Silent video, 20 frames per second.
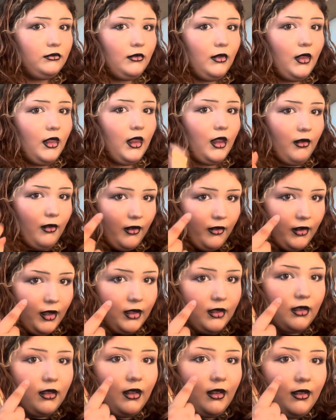Let me
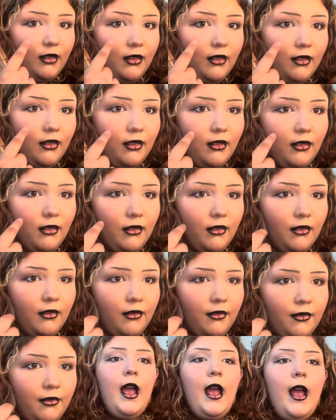fix this.
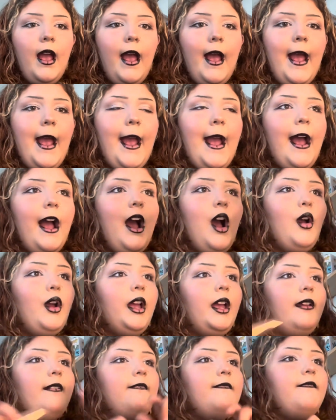
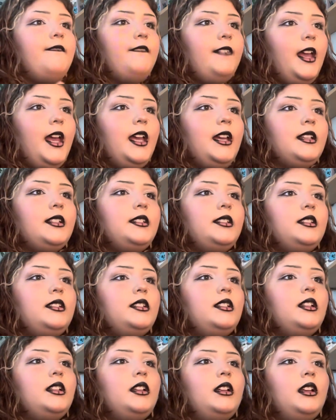Okay, fixed.
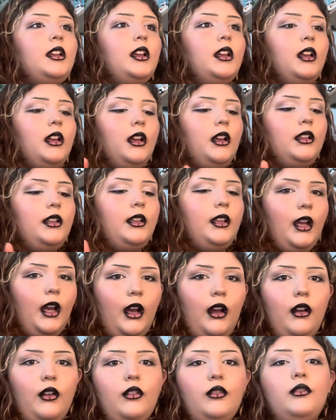
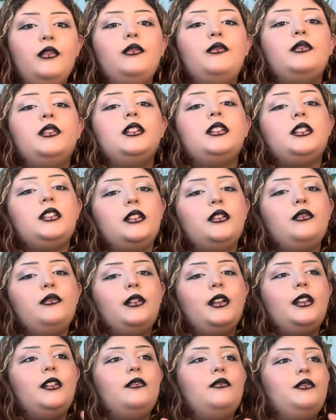Now we're still
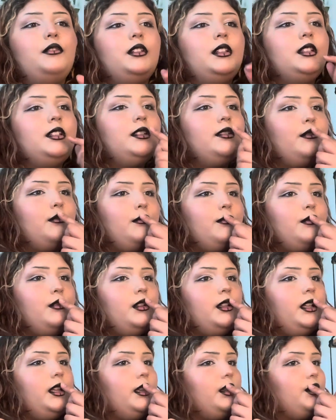waiting for this to
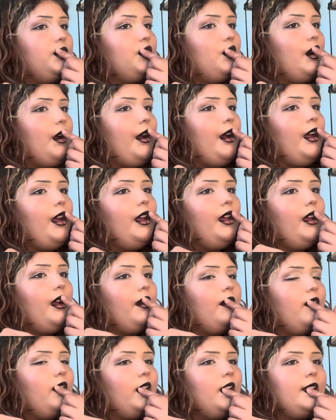fully dry. I
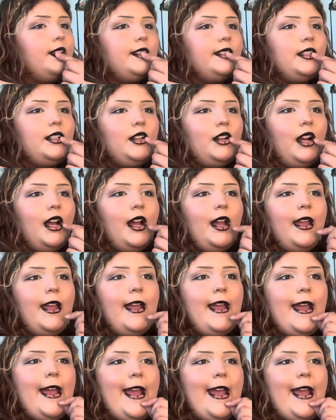feel like it's dry.